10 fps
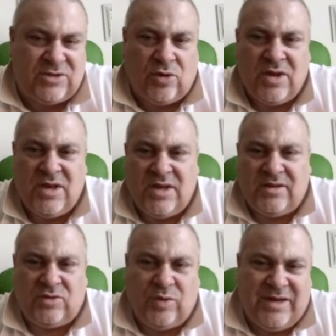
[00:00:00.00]
So
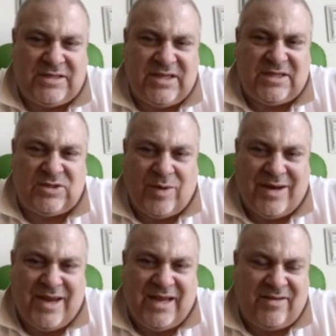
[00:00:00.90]
26,
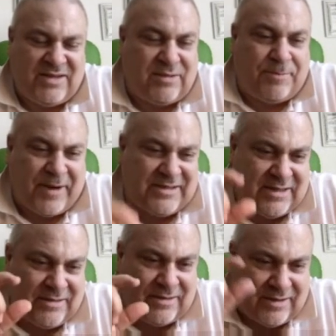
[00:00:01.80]
28 is a
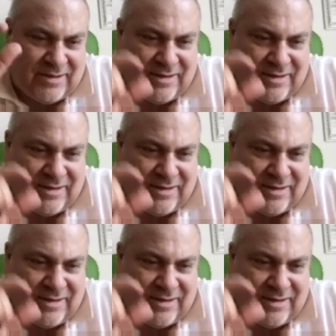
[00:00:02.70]
present